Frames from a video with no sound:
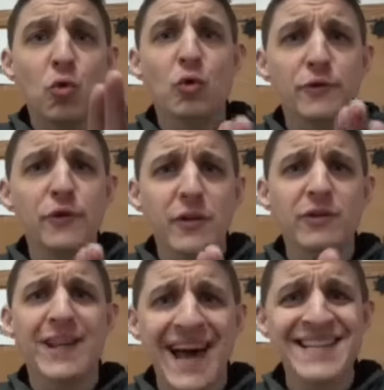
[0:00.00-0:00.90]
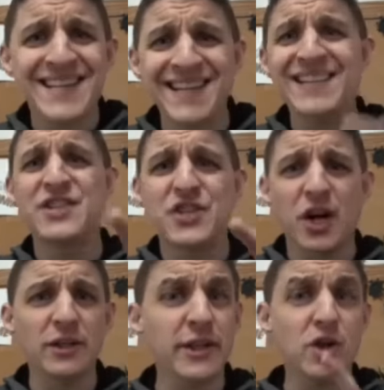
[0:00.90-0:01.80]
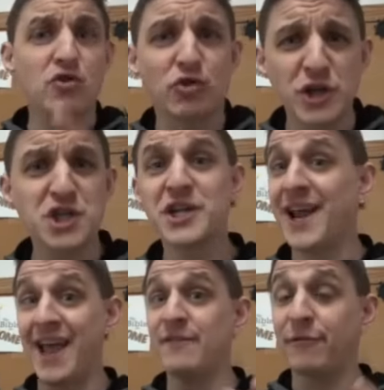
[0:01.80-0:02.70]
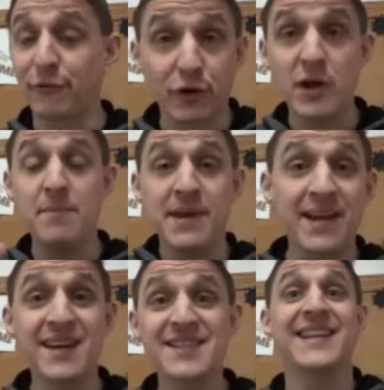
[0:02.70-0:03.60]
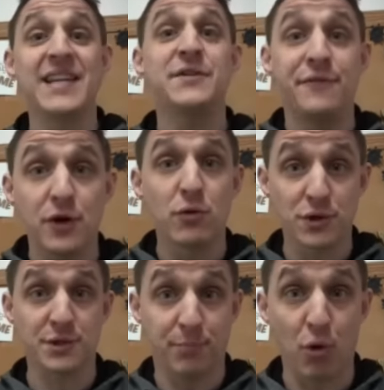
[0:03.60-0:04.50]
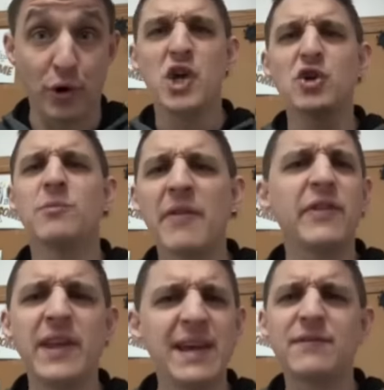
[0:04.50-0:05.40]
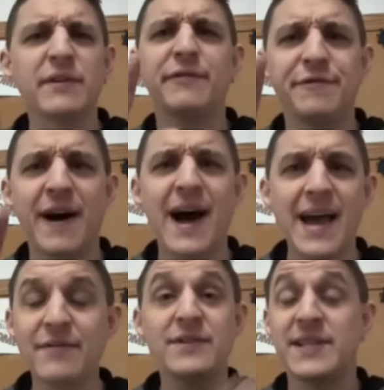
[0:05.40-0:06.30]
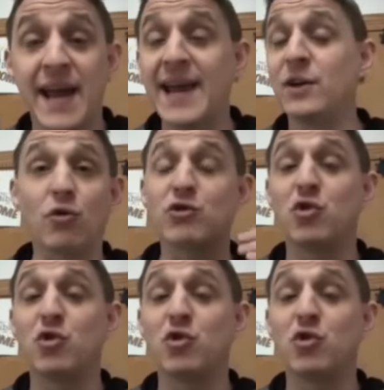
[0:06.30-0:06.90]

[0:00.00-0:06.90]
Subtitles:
Worldview Everlasting is solid, Christian, and free because it is viewer supported. Your monthly gift of $5, $10, or